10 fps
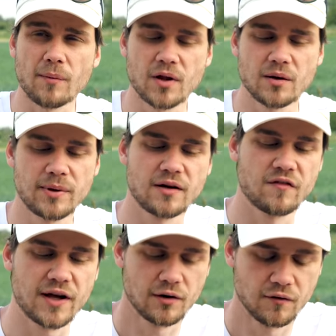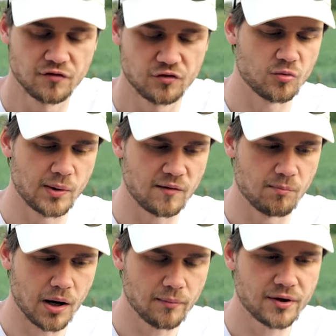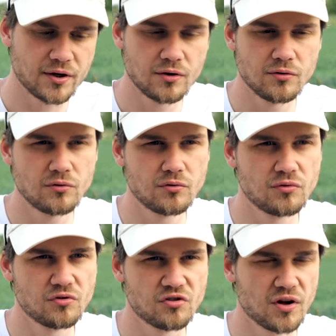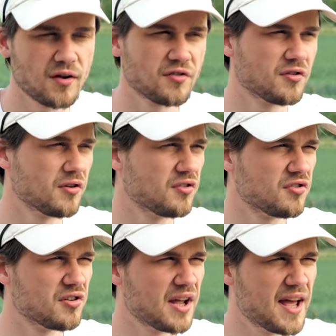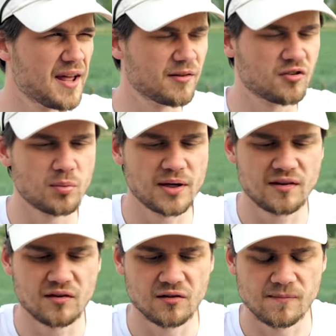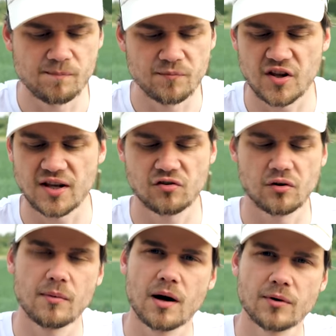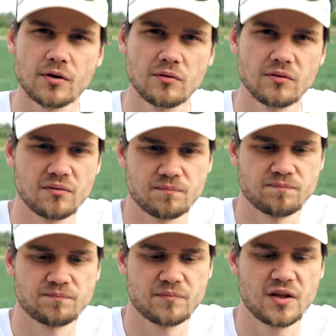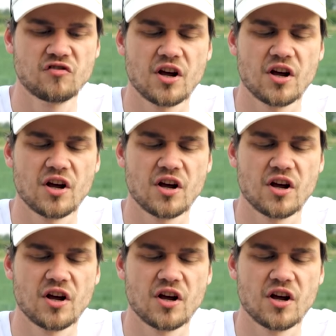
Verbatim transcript: I'm not a big fan of sweet barbecue sauces and sweet things on the barbecue in